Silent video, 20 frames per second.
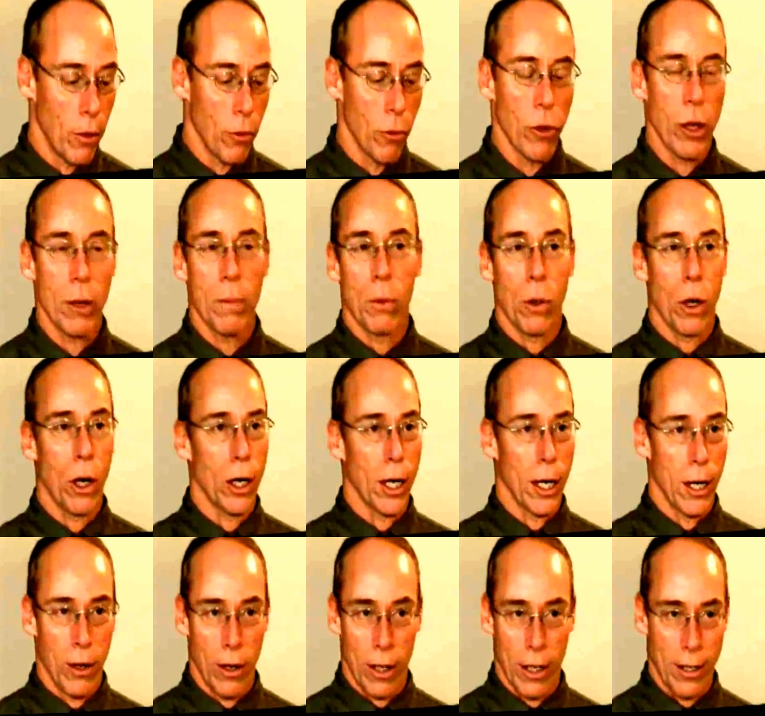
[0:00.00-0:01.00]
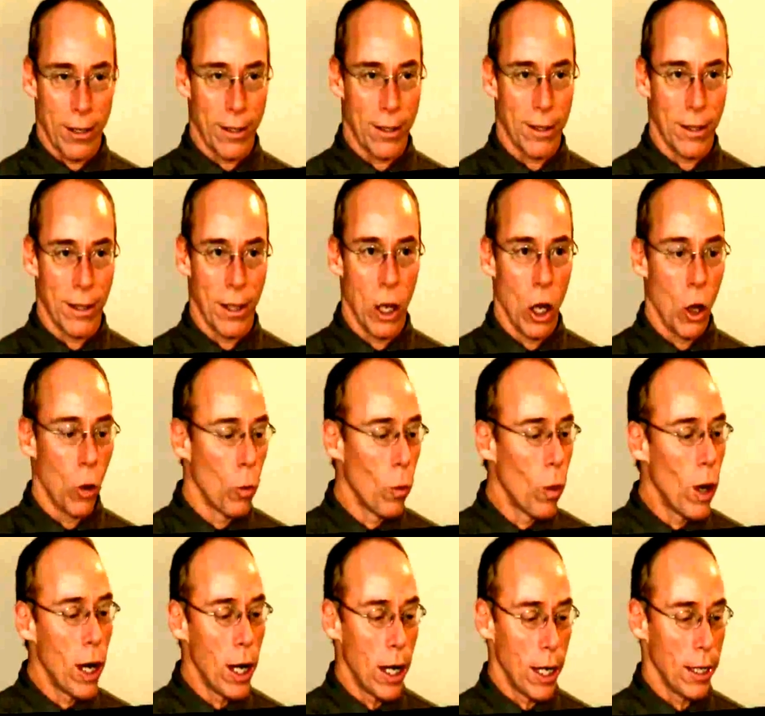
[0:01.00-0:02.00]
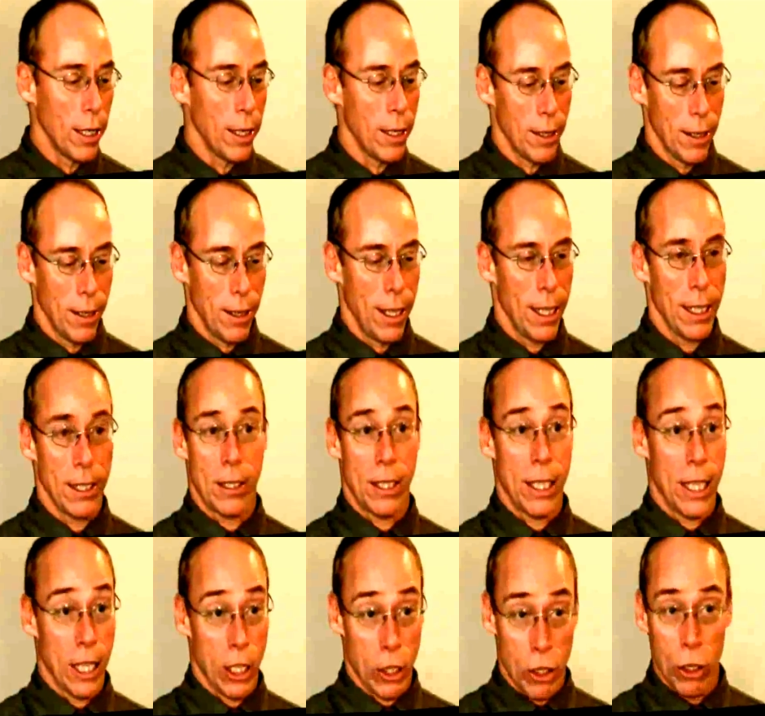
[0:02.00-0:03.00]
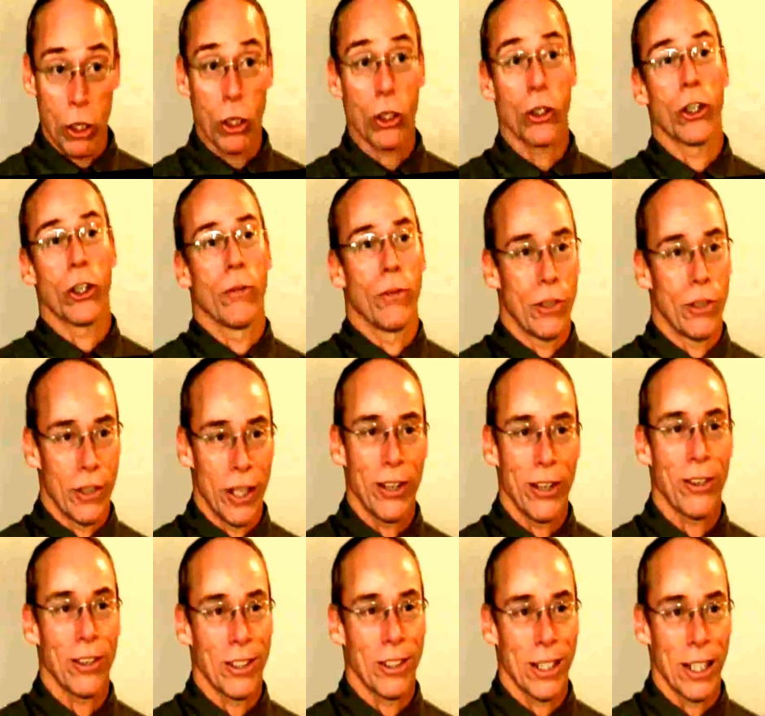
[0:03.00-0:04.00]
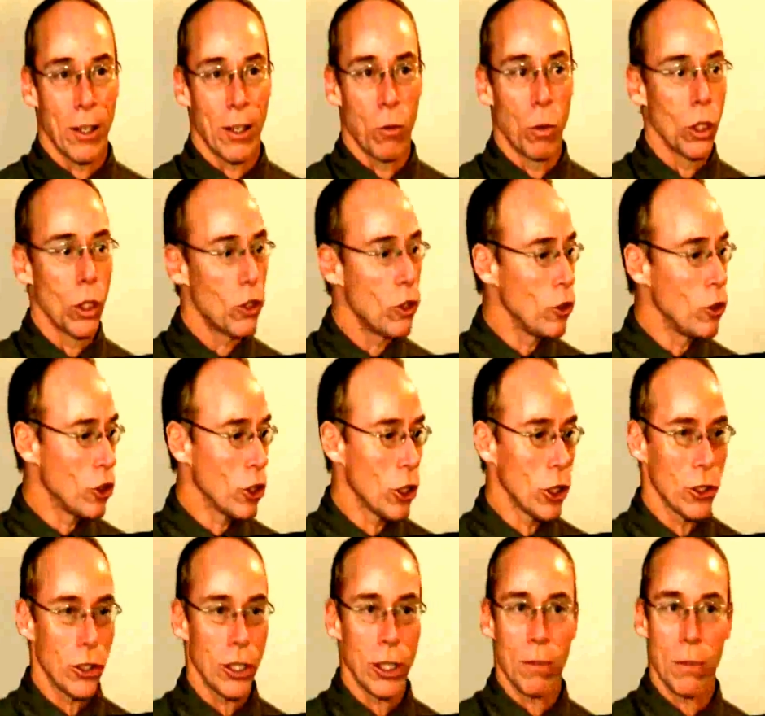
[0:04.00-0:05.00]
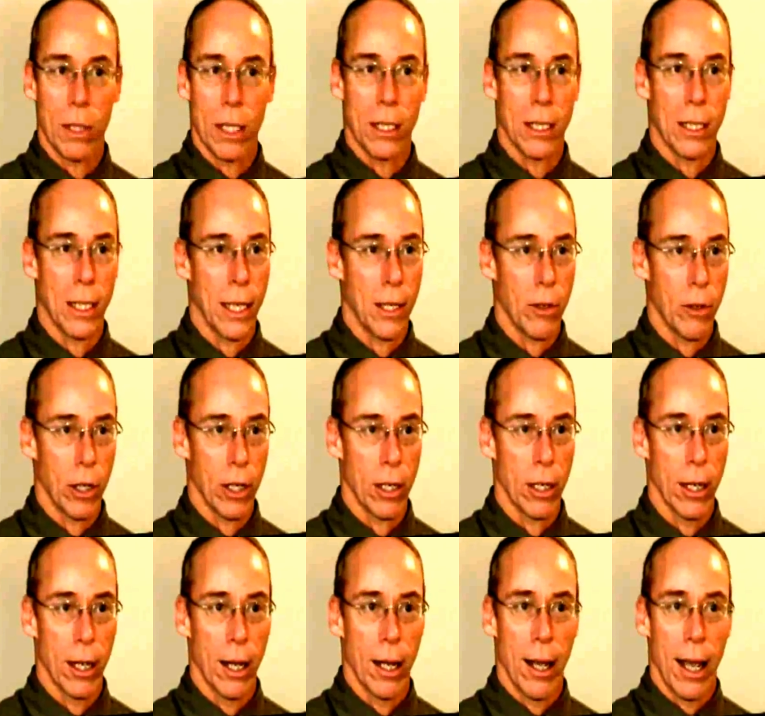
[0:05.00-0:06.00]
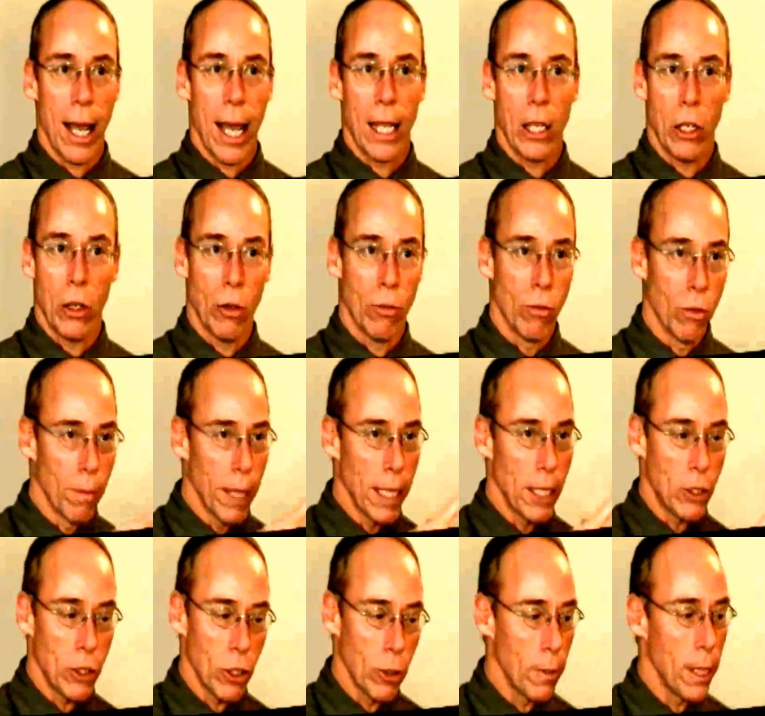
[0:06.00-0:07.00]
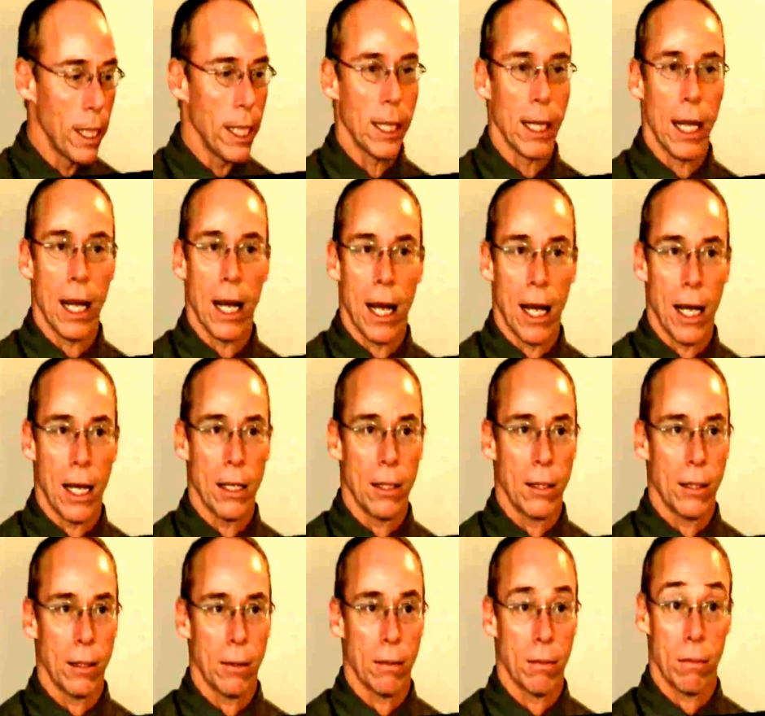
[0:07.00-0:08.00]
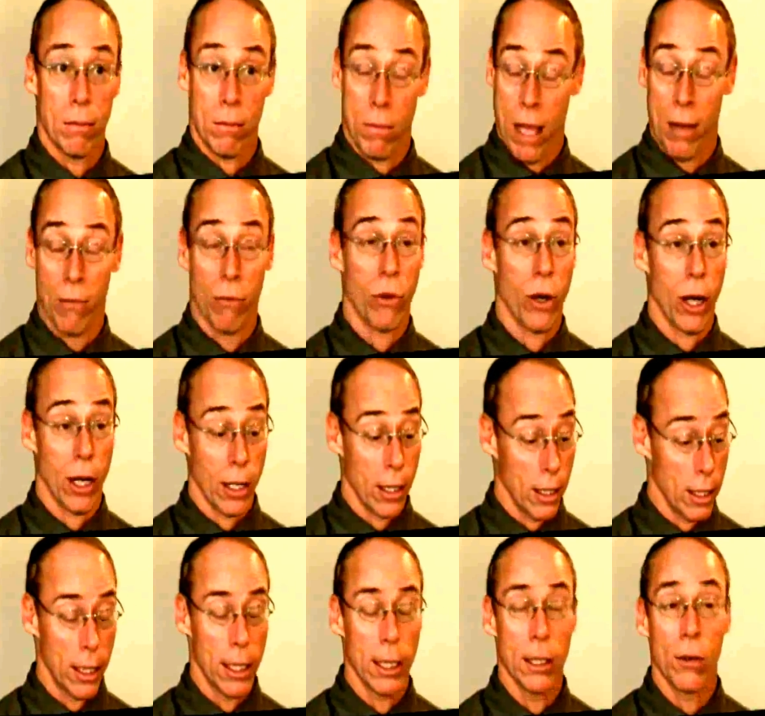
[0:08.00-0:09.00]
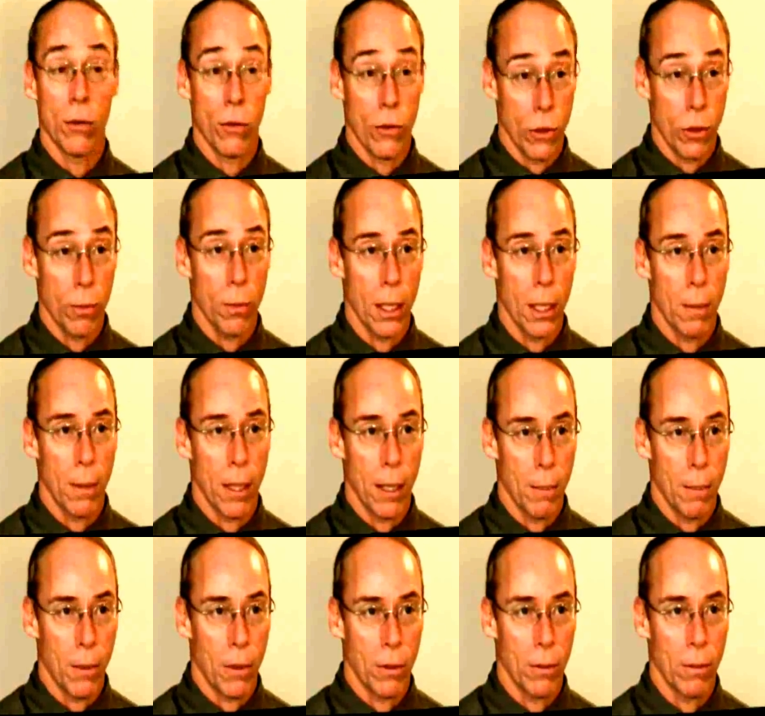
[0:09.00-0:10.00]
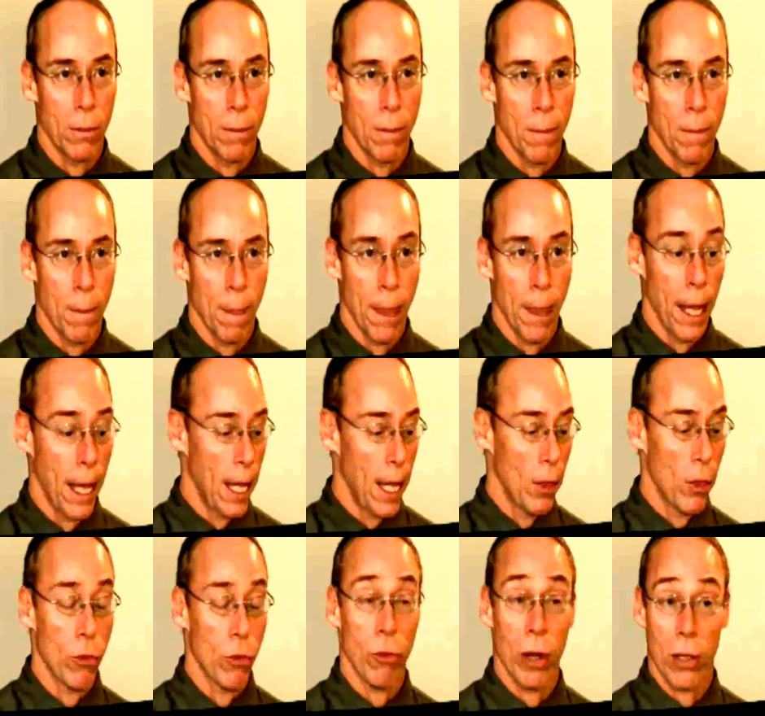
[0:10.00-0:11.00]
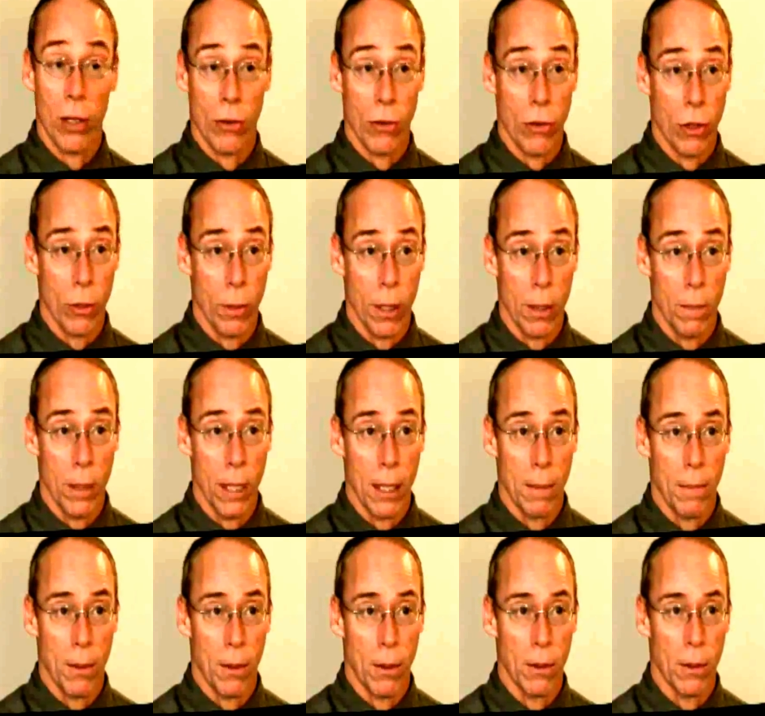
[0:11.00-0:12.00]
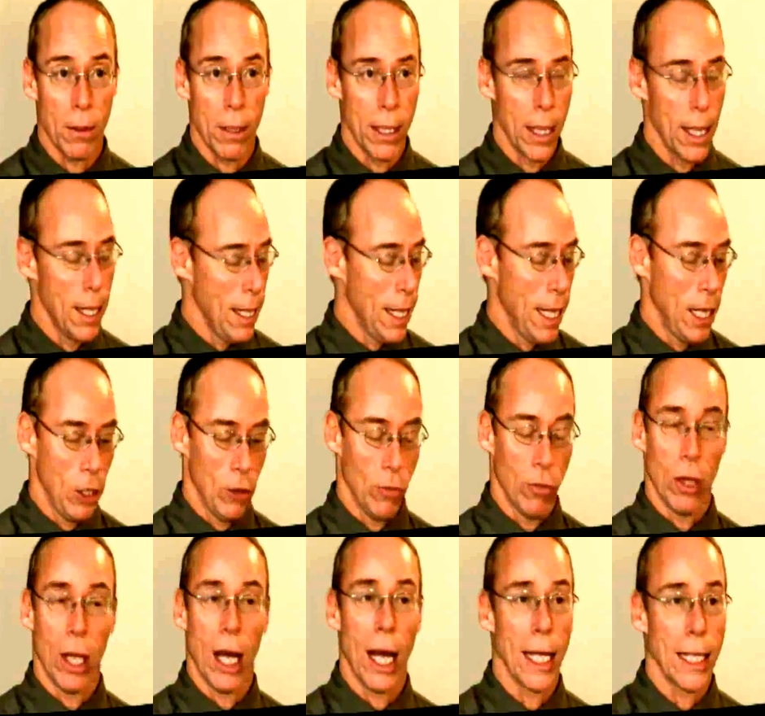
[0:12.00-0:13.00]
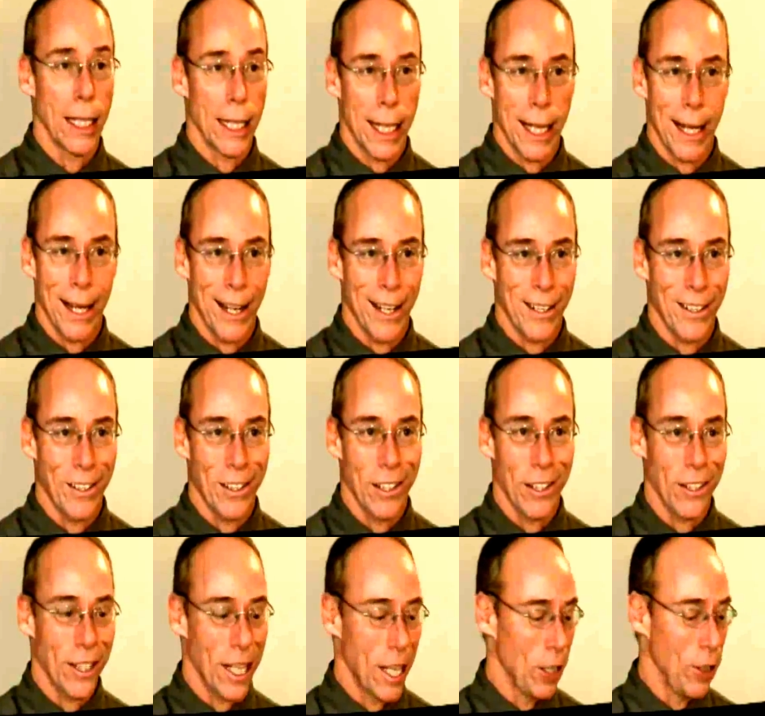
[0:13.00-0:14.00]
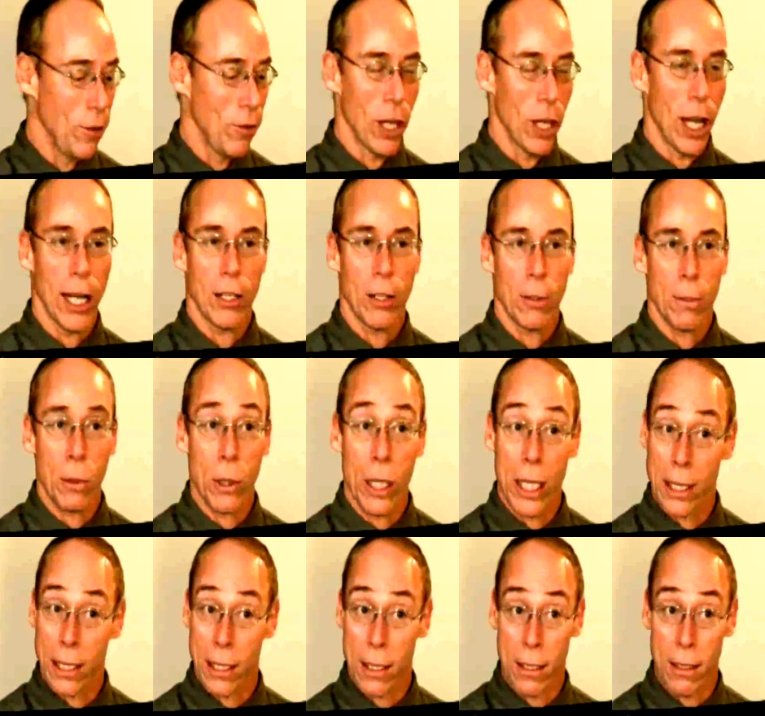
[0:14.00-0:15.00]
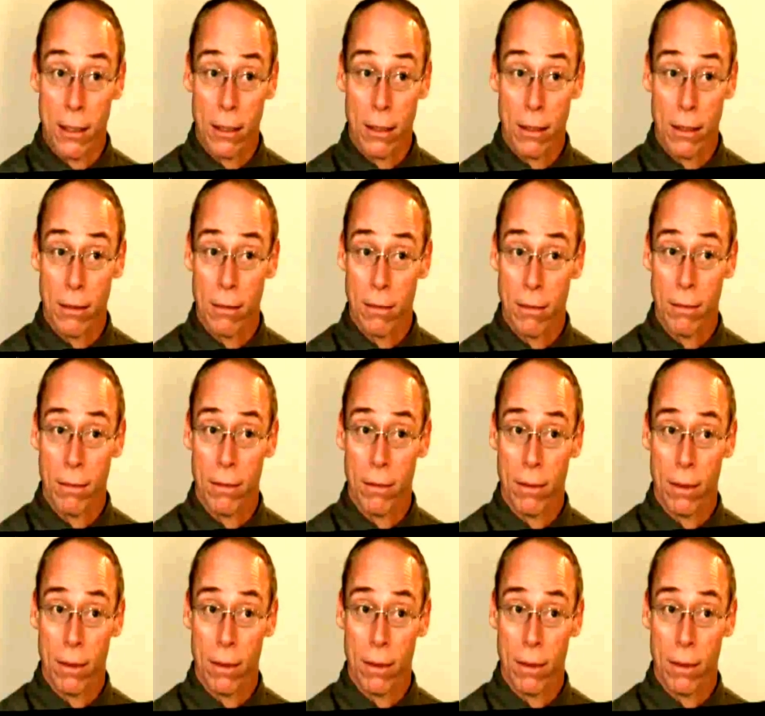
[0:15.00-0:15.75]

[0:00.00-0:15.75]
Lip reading: three broad areas. One is the inertia of the secrecy. Once you start something secret and you have made so many lies and frankly killed so many people and threatened so many people, and you've lied to Congress and you've lied to presidents,